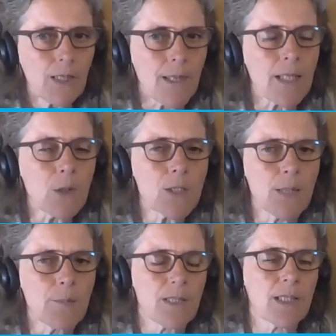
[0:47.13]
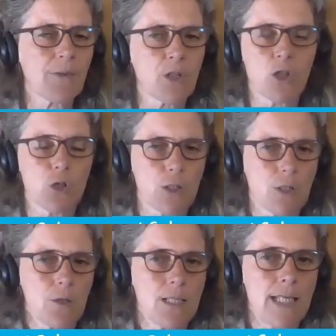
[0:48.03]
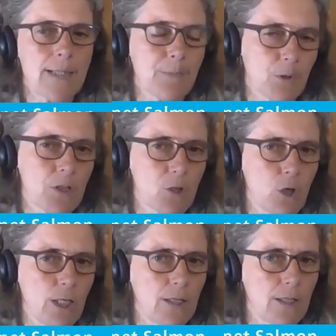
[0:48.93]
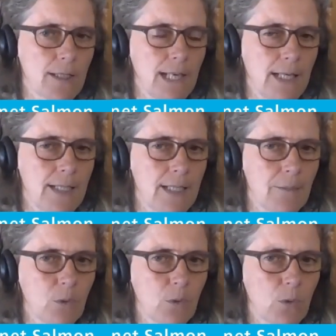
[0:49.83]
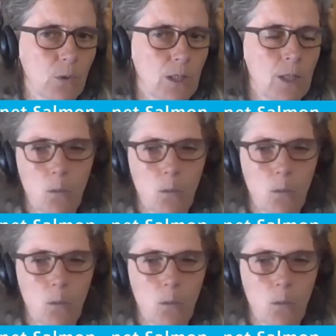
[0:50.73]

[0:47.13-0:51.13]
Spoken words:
using the business function just on a test box to try and understand it more,